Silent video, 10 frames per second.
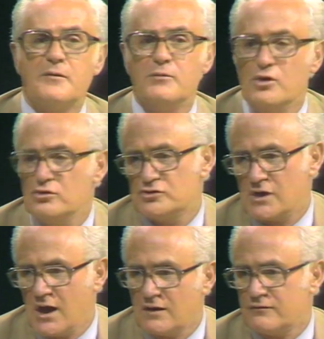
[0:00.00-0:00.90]
from news
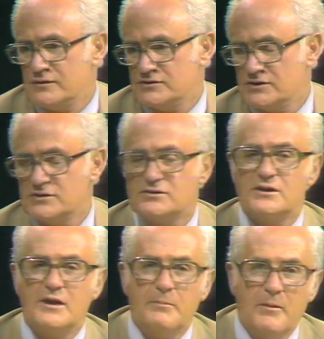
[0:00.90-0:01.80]
conferences
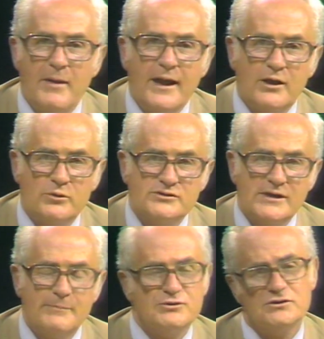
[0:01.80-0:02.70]
to diplomatic
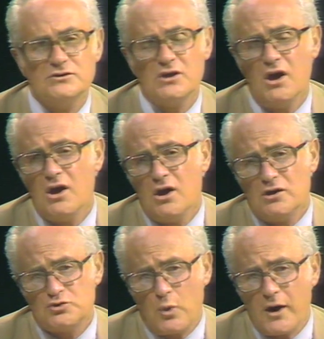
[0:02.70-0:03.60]
receptions,
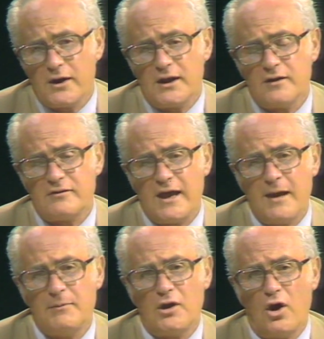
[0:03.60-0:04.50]
swearing in of
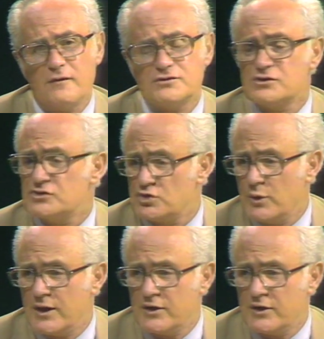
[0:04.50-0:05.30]
cabinet officers to